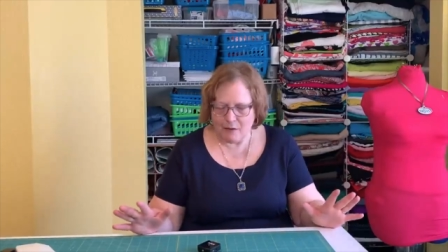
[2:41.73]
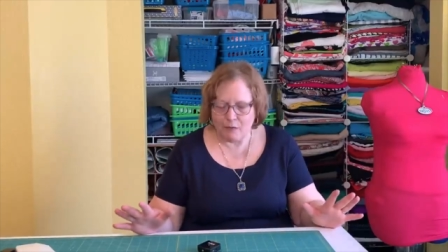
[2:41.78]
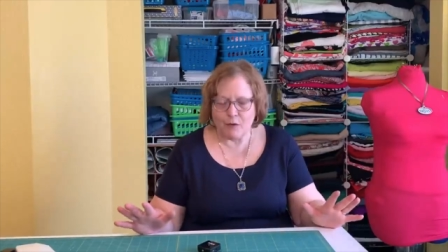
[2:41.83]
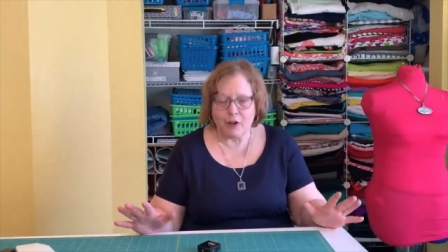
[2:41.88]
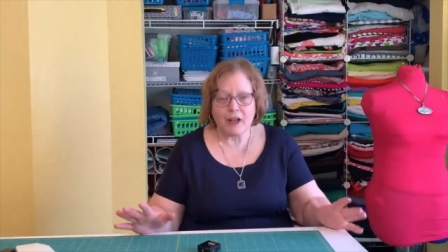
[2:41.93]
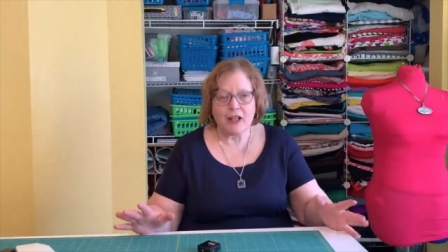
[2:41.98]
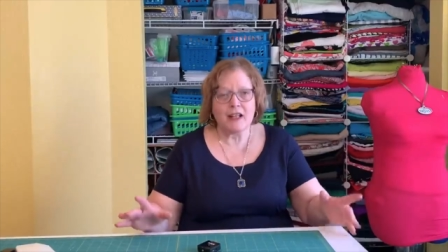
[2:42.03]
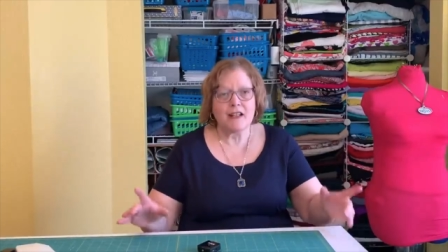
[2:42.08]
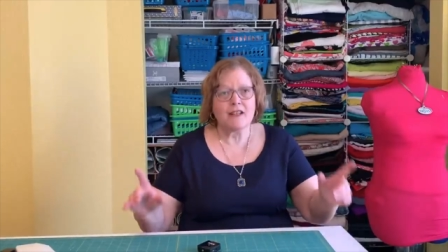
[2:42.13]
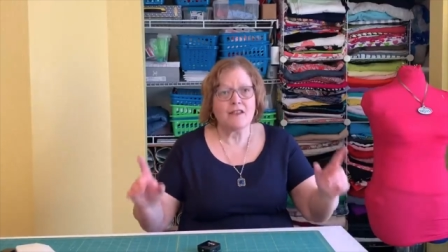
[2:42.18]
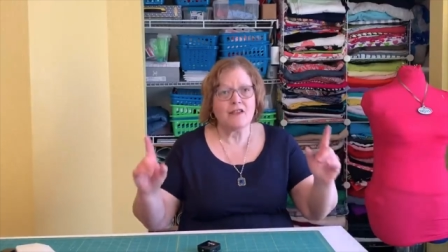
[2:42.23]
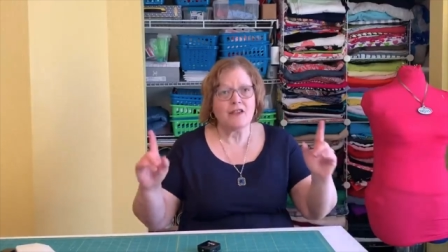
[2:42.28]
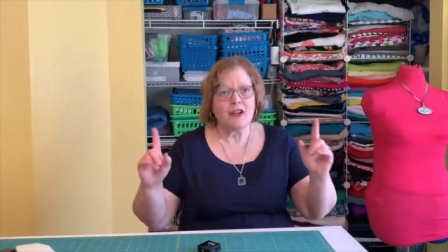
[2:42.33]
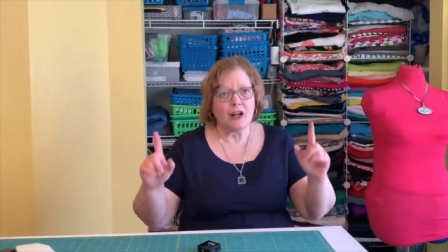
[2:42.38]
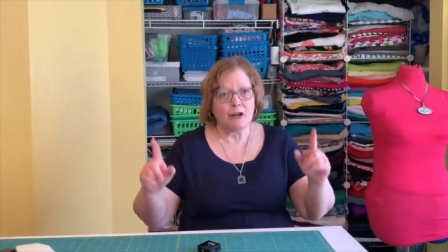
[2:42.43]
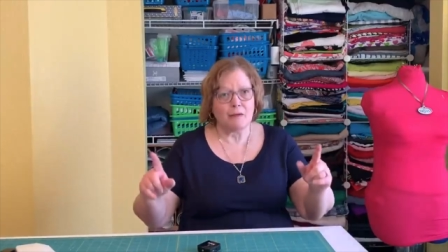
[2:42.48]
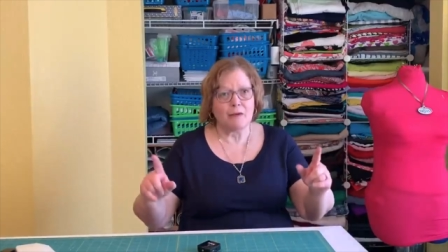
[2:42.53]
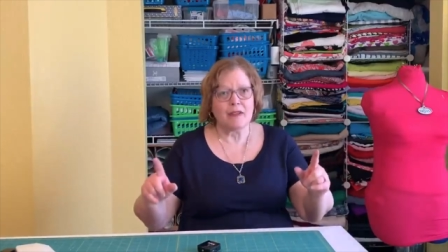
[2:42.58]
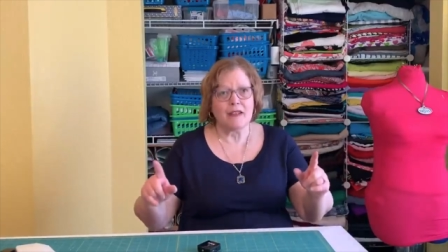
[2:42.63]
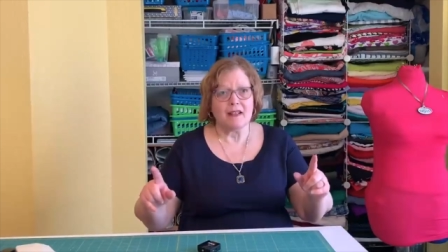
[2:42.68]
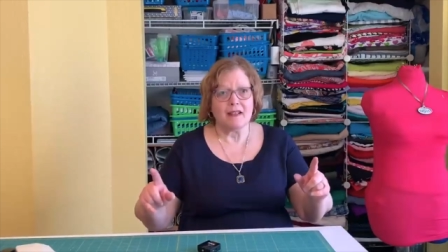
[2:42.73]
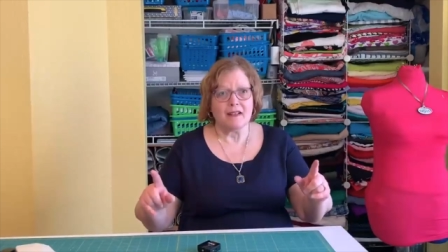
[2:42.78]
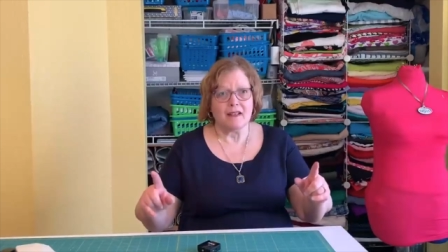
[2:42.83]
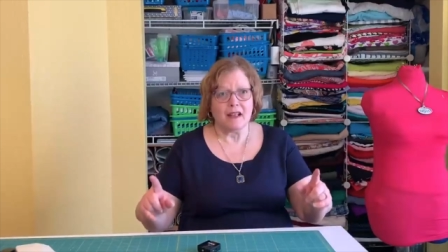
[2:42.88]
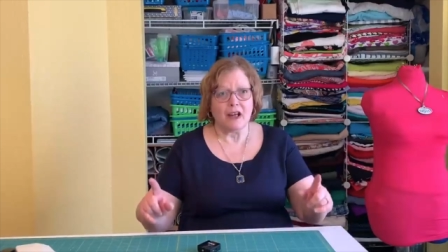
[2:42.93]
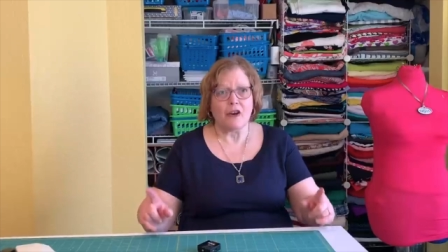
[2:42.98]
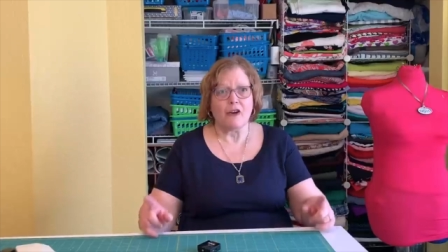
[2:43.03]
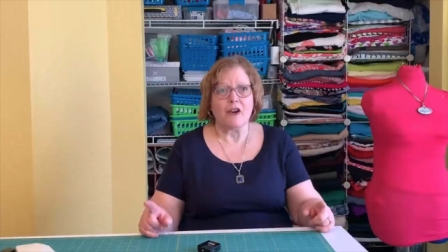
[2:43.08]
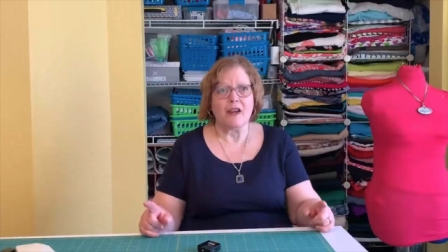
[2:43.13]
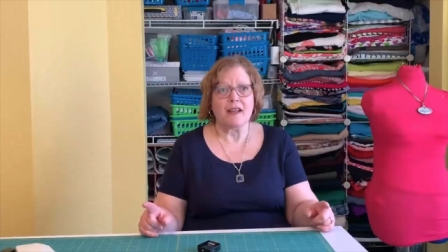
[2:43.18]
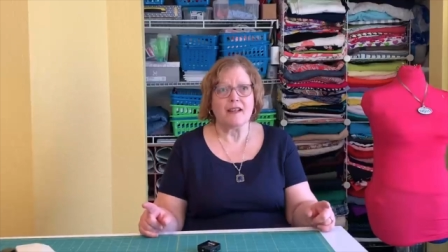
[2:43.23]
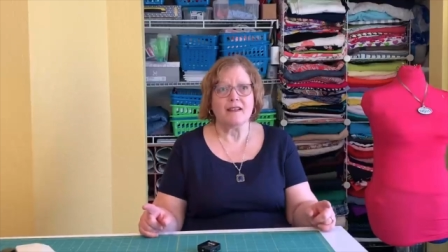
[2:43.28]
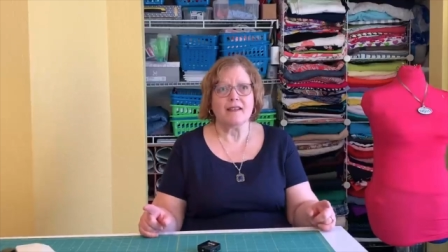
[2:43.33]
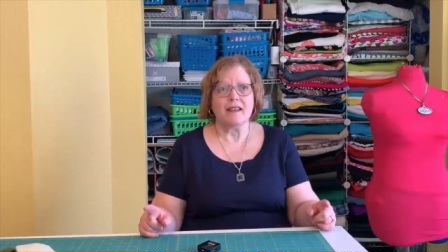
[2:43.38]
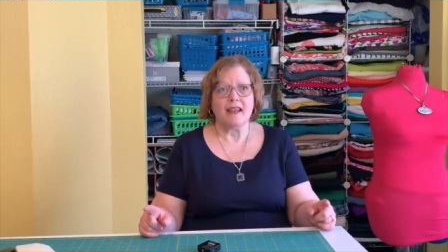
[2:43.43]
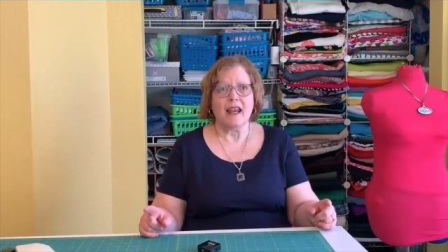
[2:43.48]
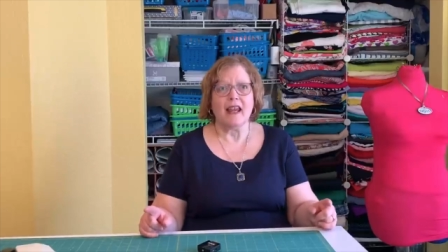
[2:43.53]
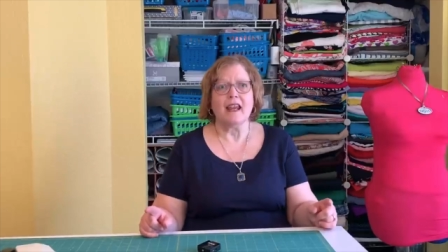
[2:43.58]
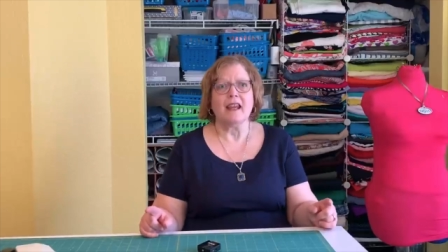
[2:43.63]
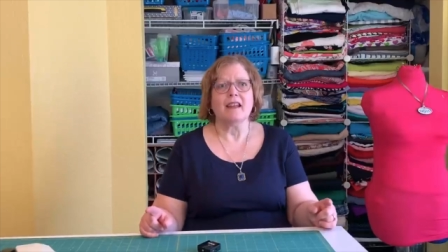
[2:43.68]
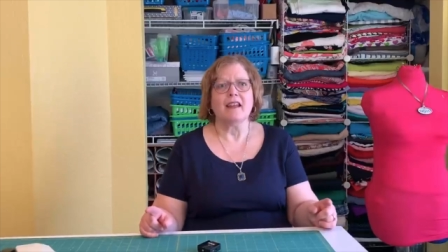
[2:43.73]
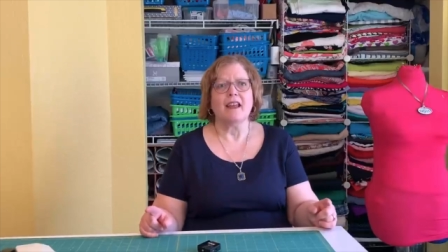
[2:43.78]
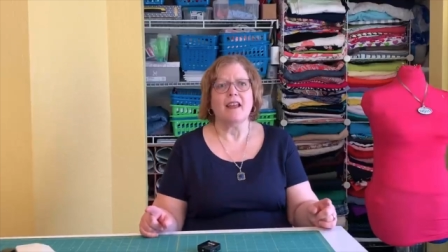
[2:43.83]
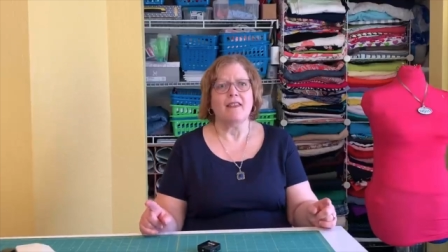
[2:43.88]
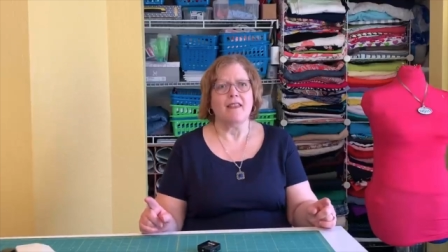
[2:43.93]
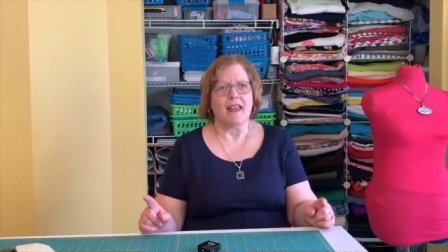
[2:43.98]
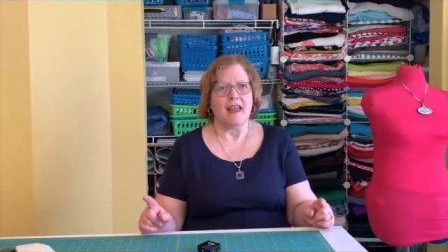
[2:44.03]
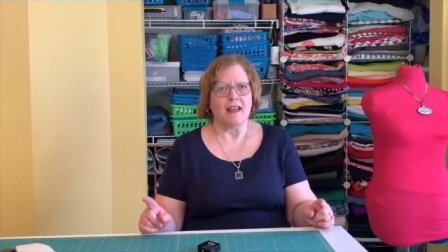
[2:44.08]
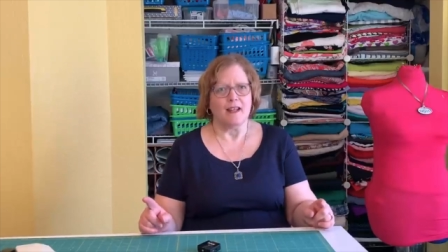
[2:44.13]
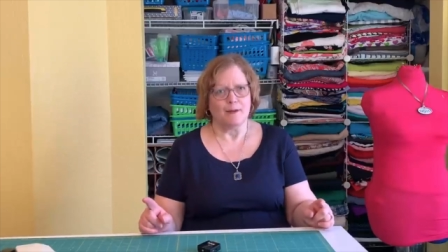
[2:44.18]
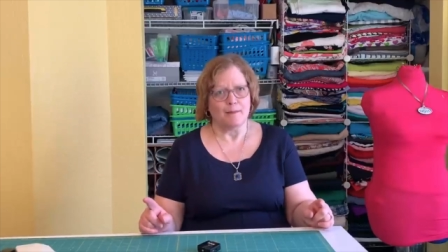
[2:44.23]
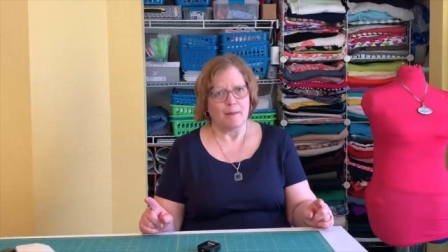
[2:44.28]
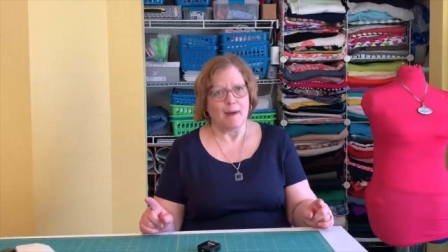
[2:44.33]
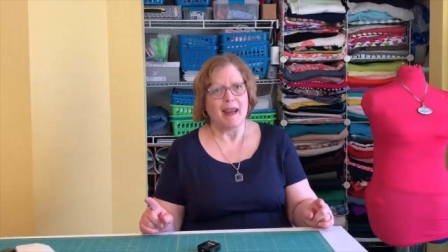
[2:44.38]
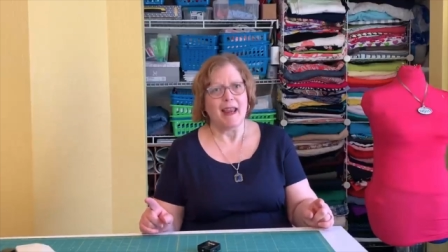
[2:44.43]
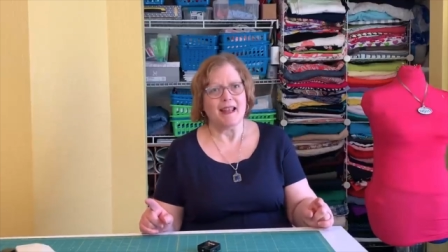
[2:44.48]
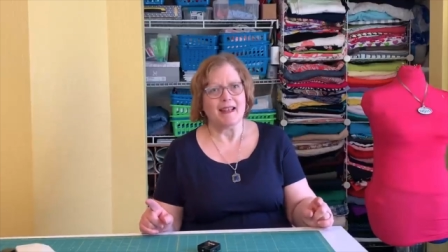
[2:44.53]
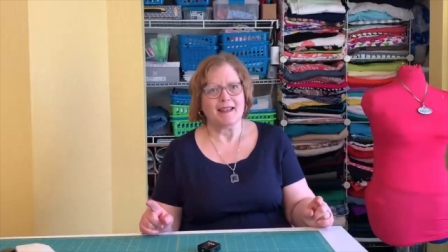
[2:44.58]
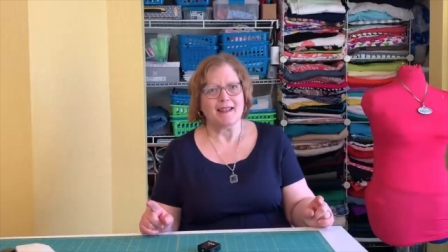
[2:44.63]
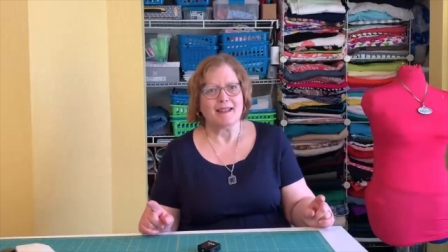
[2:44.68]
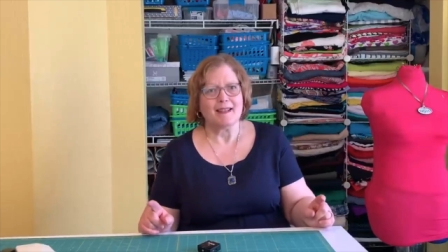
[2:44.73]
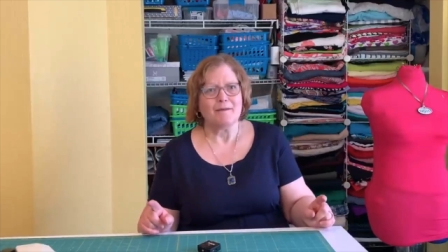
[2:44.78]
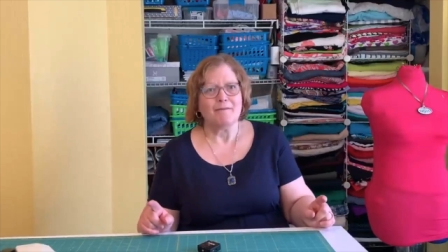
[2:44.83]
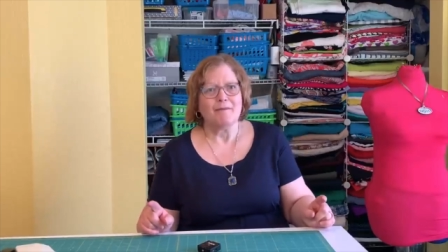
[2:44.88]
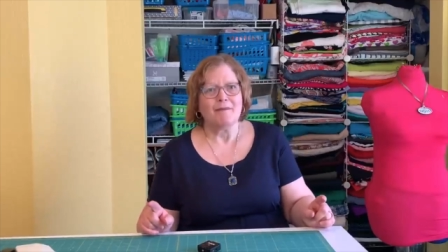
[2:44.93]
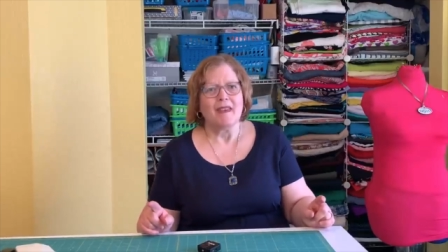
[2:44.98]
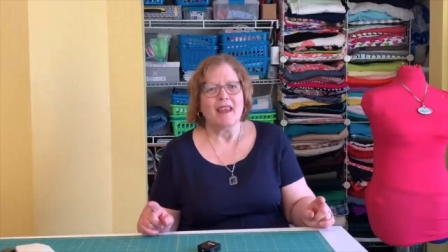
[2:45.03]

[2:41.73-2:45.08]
And we're going to start with the scariest thing, and that is pants.